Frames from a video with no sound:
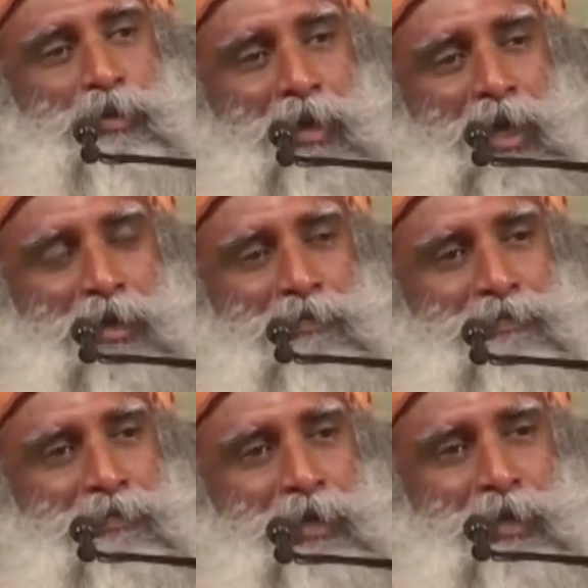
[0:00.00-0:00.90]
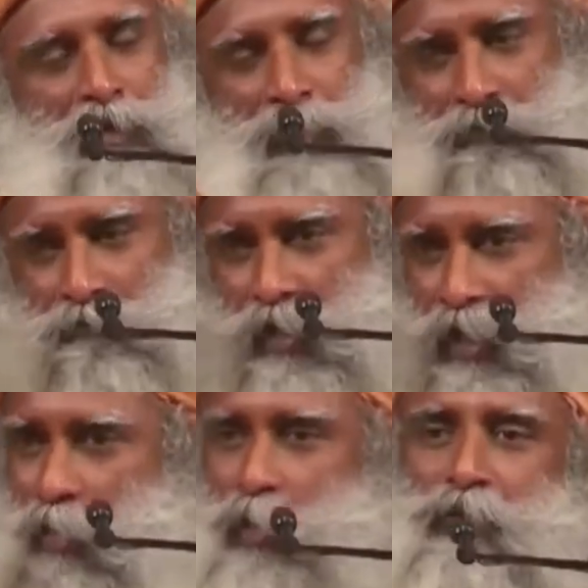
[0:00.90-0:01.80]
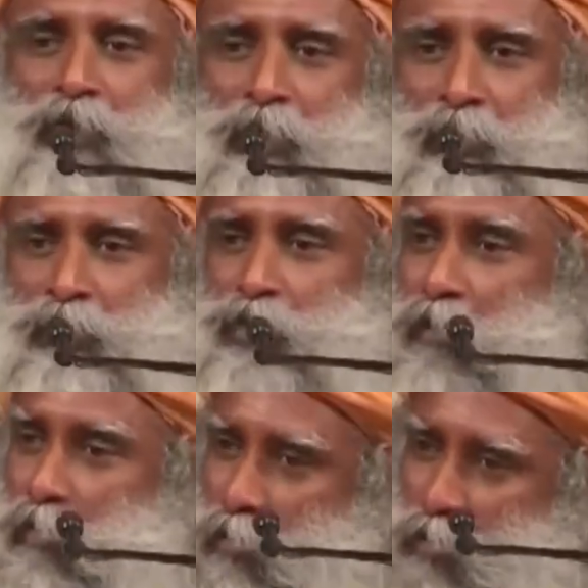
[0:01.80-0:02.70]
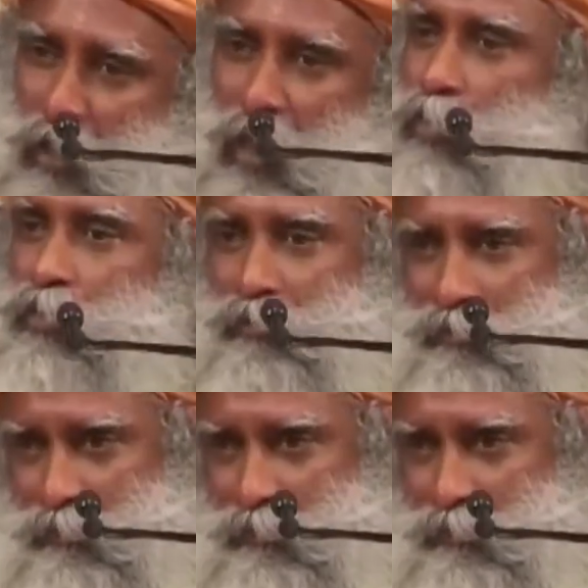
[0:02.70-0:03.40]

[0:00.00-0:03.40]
in your life is a faraway thing, it's never going to happen.